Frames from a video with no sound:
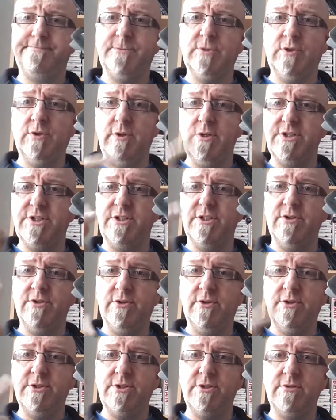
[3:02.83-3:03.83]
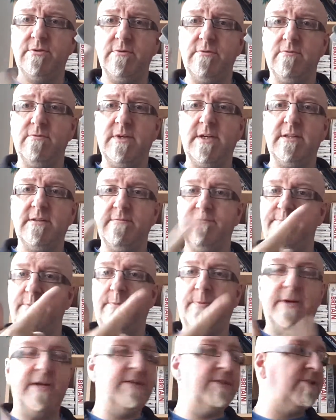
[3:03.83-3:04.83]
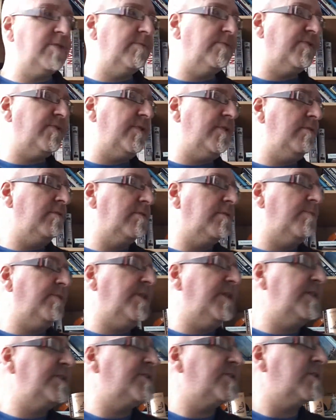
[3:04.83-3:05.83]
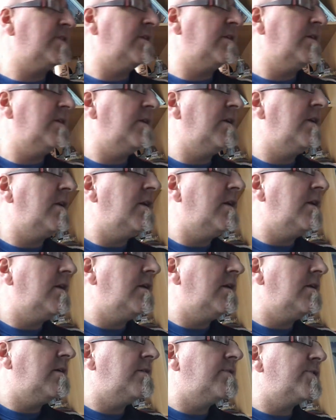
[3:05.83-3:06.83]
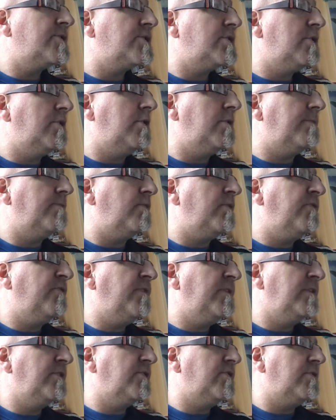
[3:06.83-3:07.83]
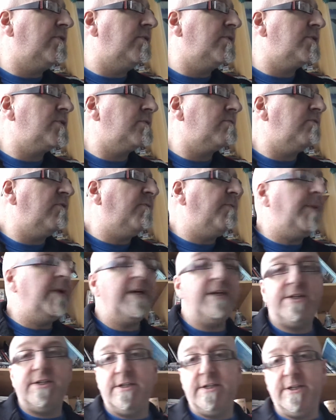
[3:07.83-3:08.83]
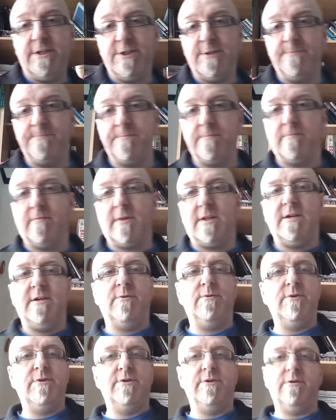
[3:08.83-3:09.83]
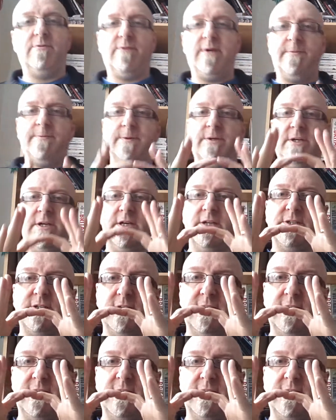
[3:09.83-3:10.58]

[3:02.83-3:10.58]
holes in the nose where the propellers come through, the blades. So we filled those, we've painted it, and we're going to replicate a